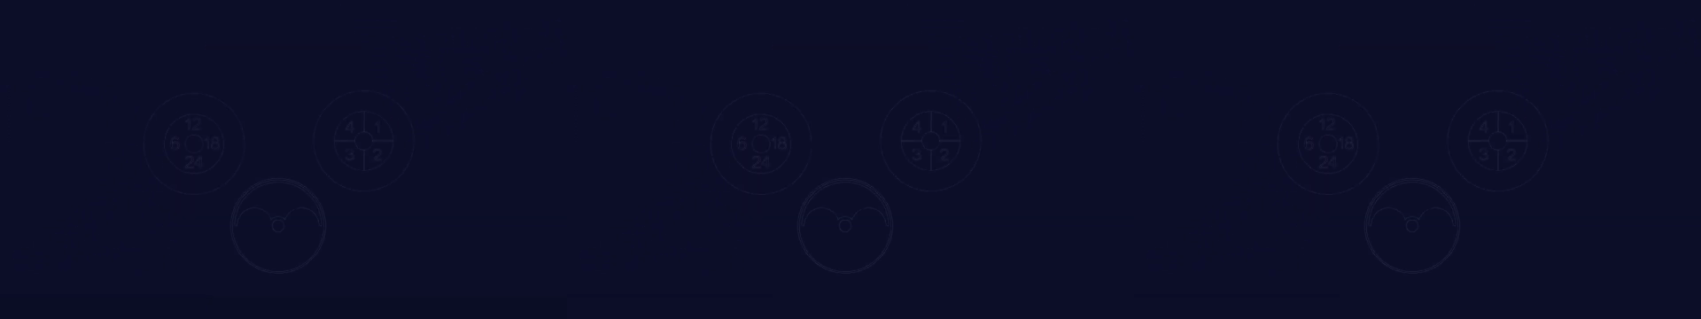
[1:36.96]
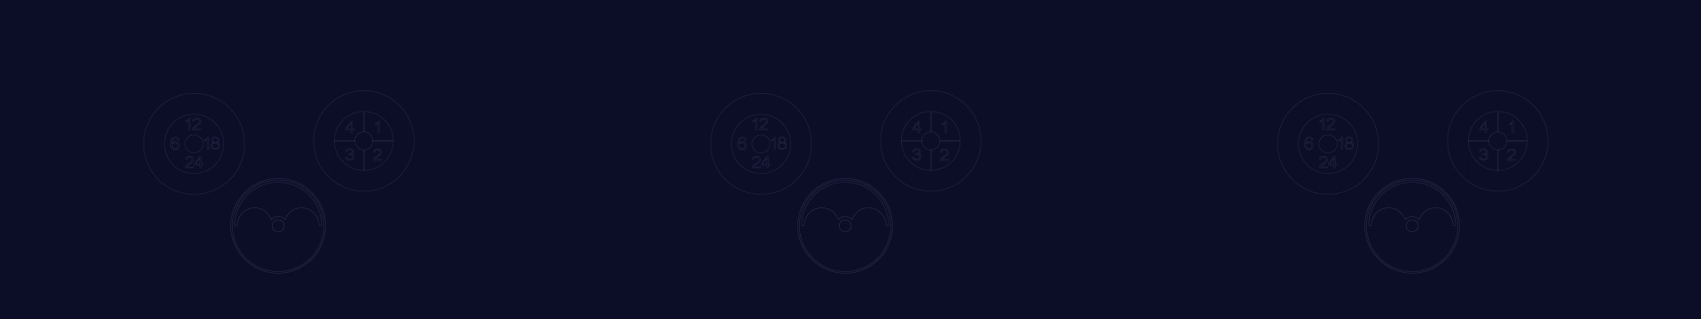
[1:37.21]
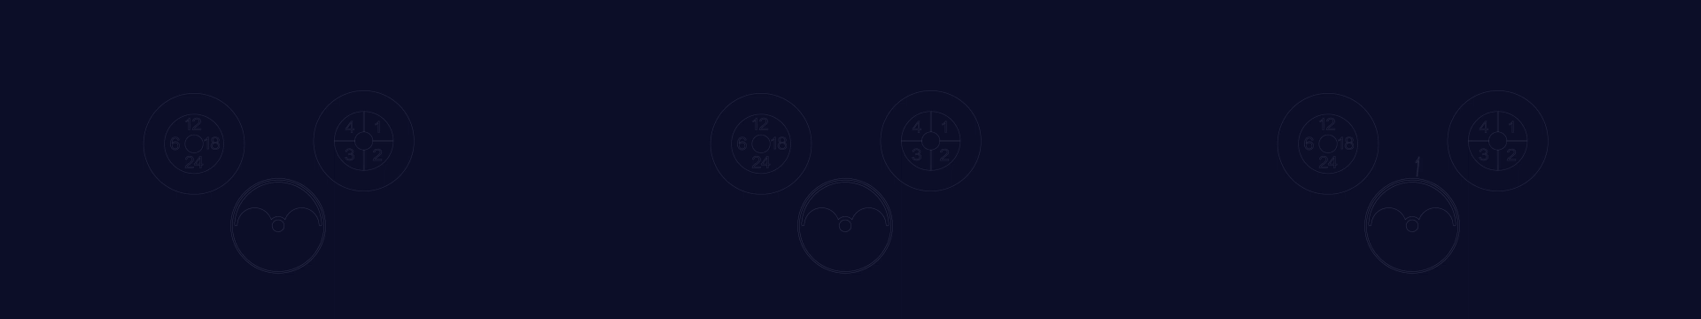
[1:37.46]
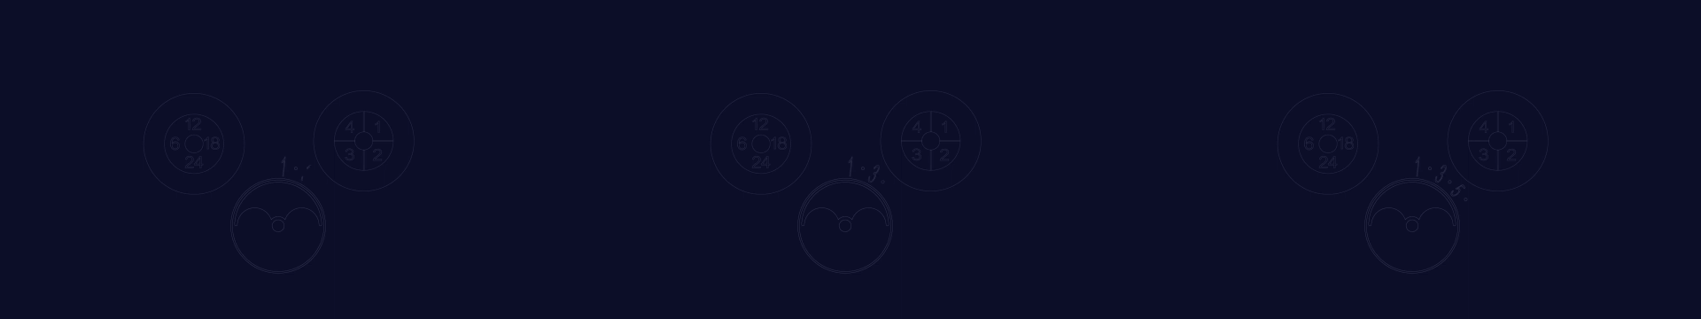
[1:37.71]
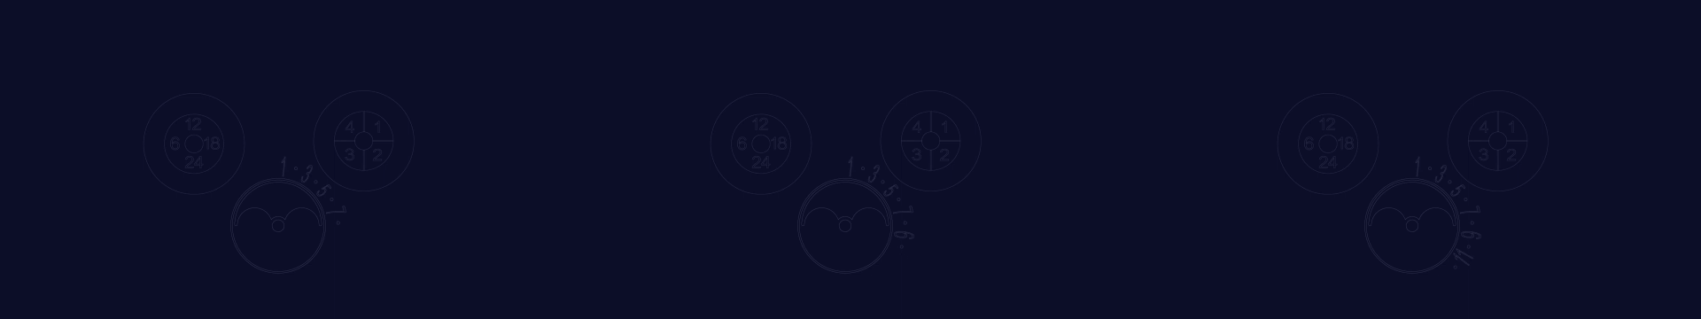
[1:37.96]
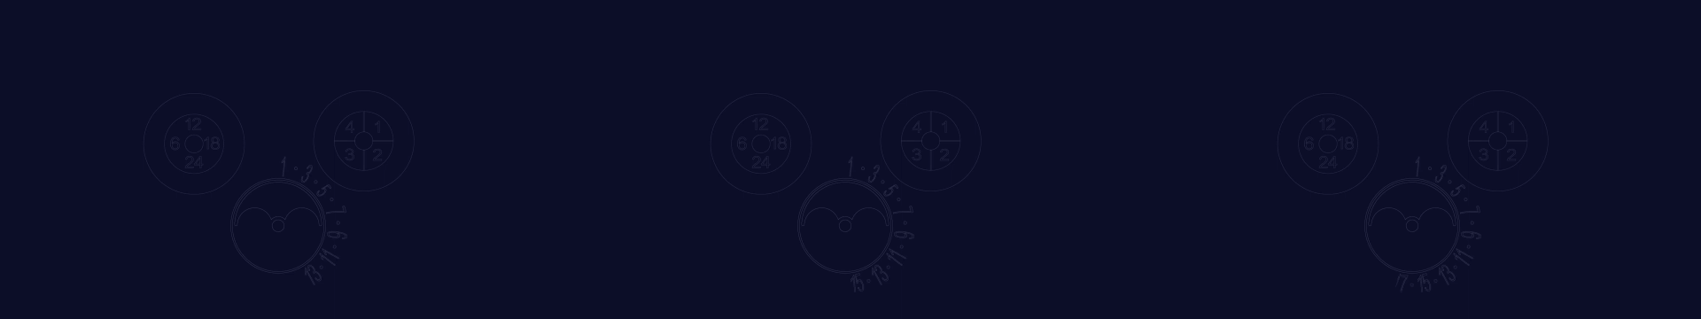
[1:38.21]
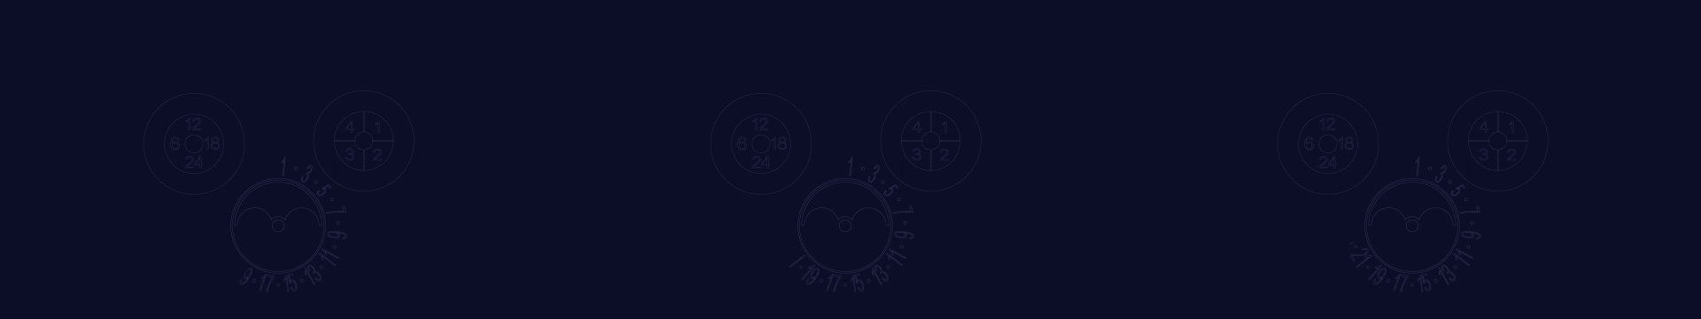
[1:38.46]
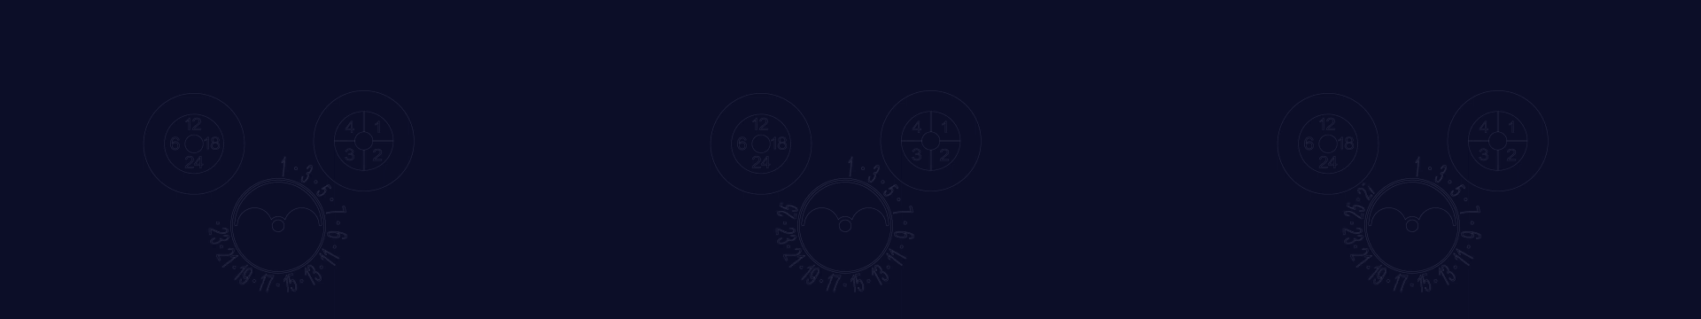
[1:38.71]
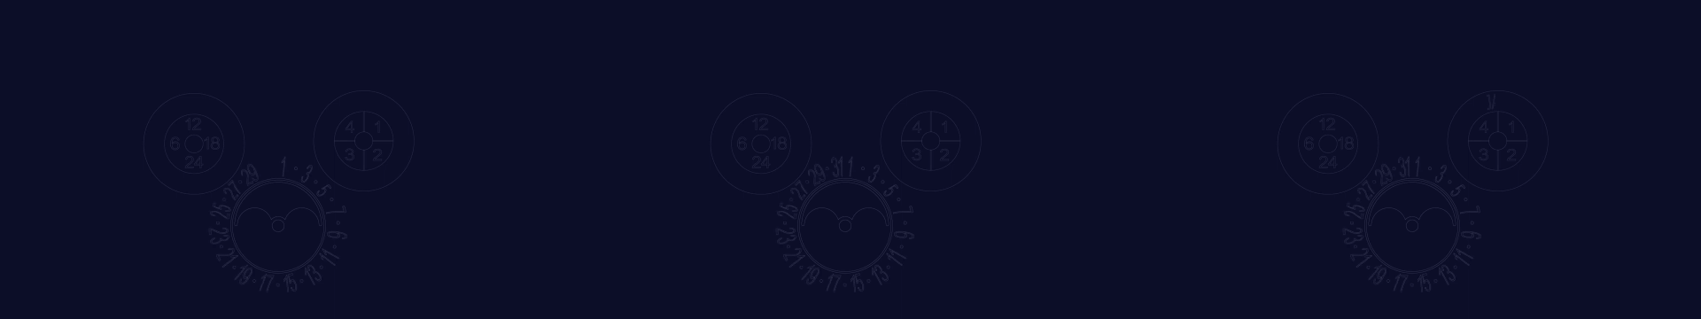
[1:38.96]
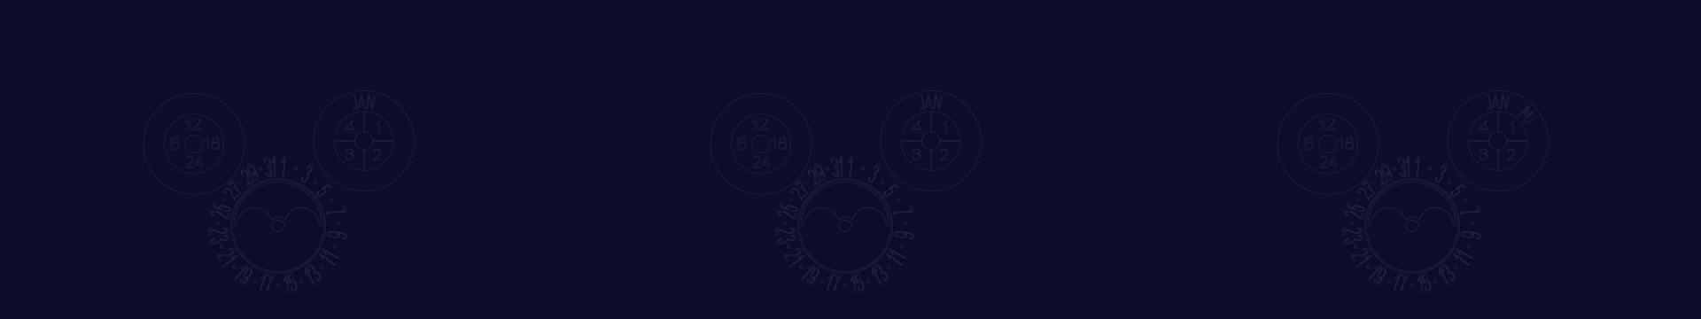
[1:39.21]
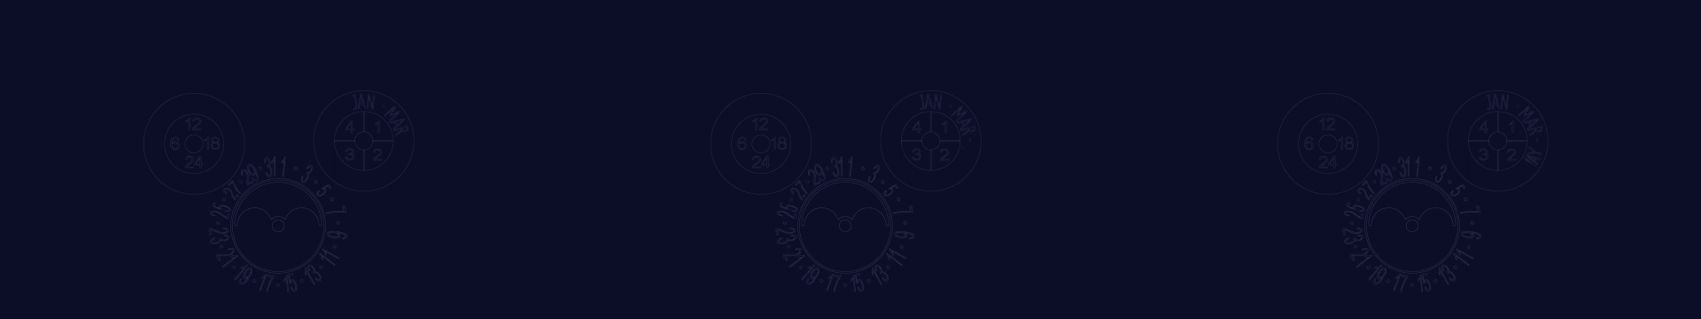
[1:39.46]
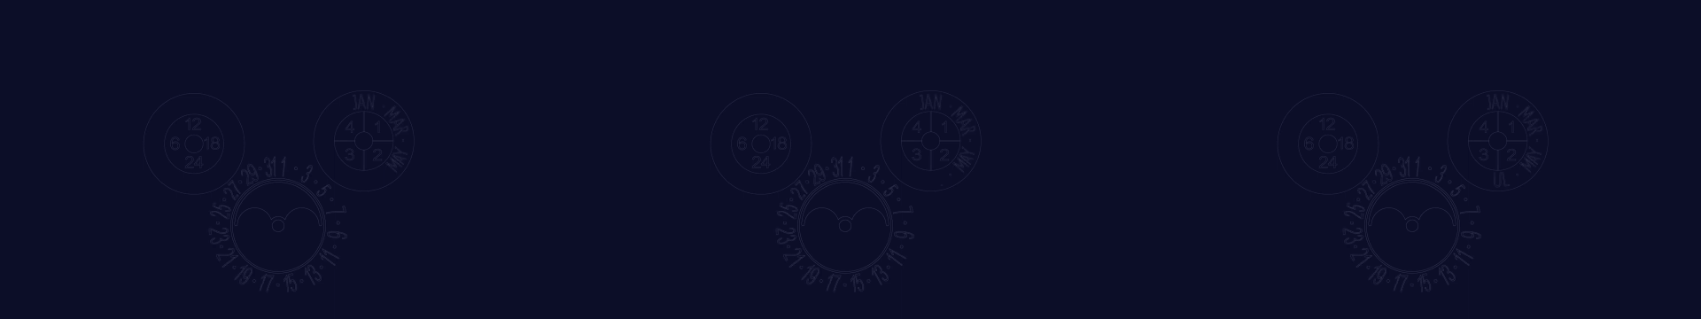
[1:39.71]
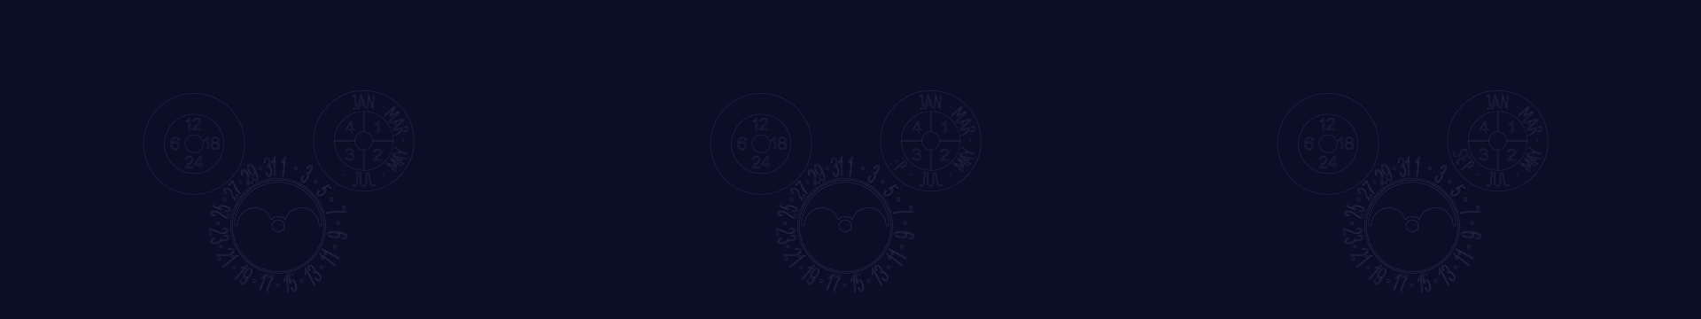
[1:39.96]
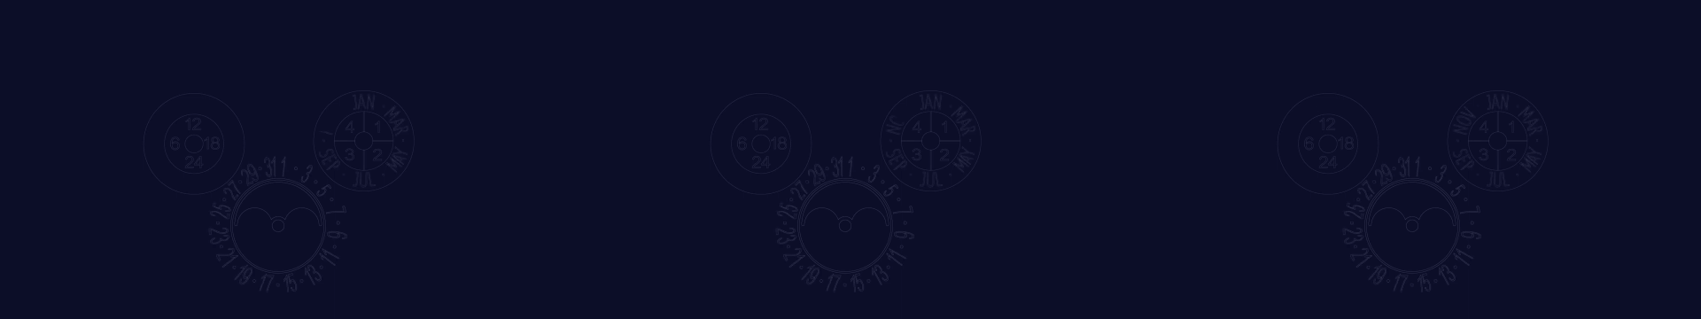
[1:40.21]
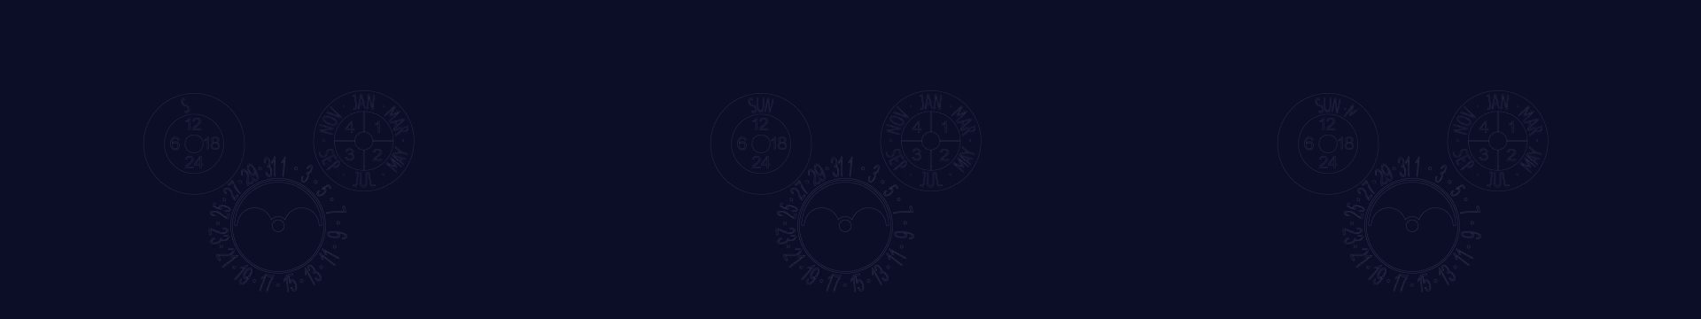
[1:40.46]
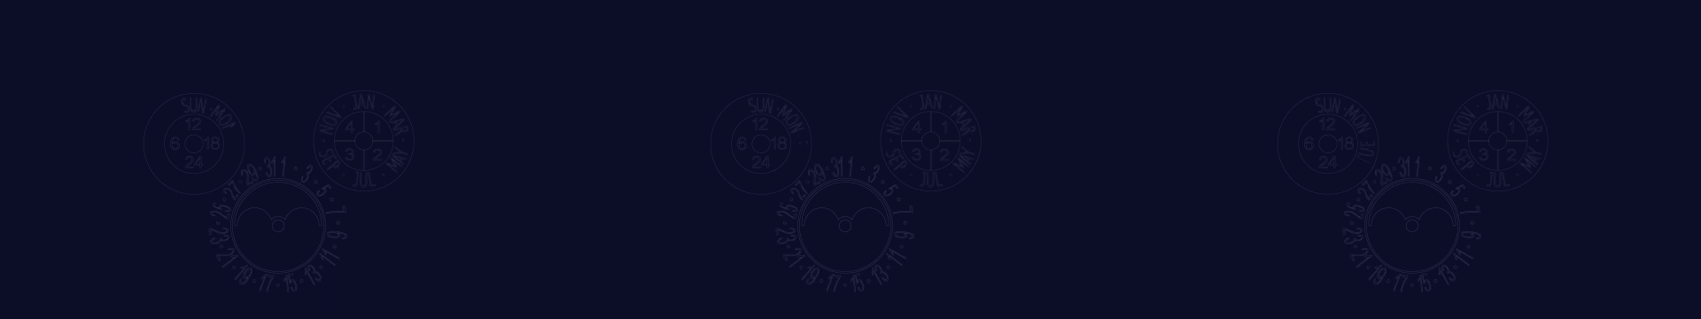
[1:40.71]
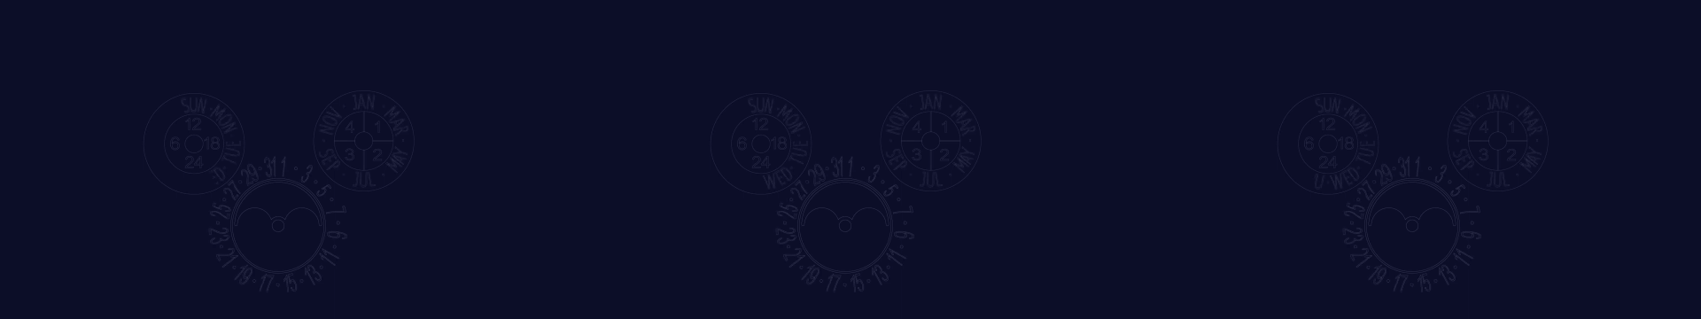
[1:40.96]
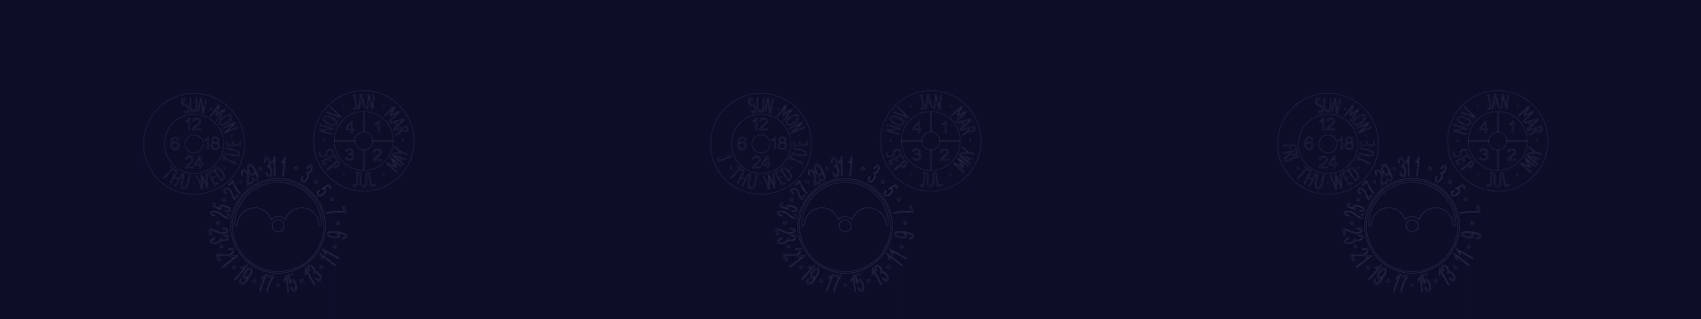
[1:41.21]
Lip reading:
No face is visible, so there are no lips to read.